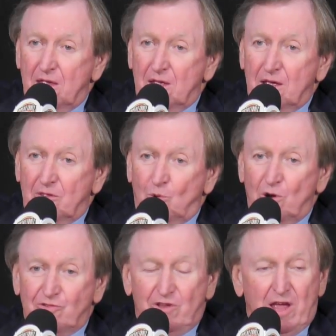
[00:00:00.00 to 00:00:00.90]
There
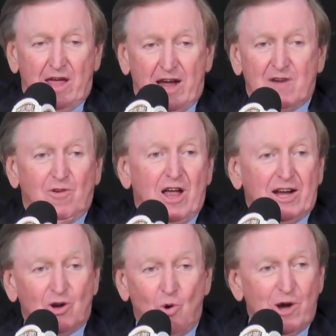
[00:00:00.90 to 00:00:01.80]
wasn't a heck of a
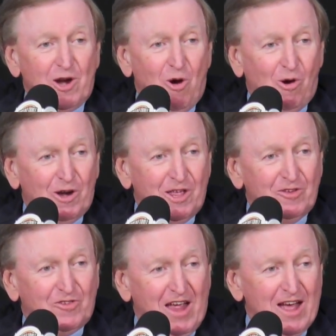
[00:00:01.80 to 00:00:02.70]
lot going on
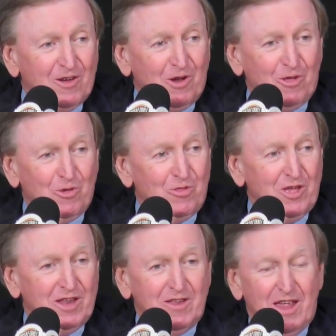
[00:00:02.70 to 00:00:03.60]
in town other
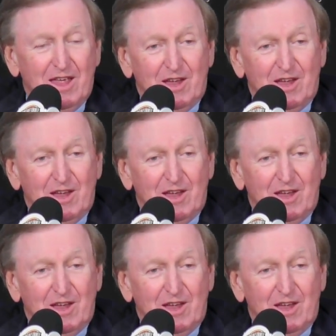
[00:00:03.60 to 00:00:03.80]
than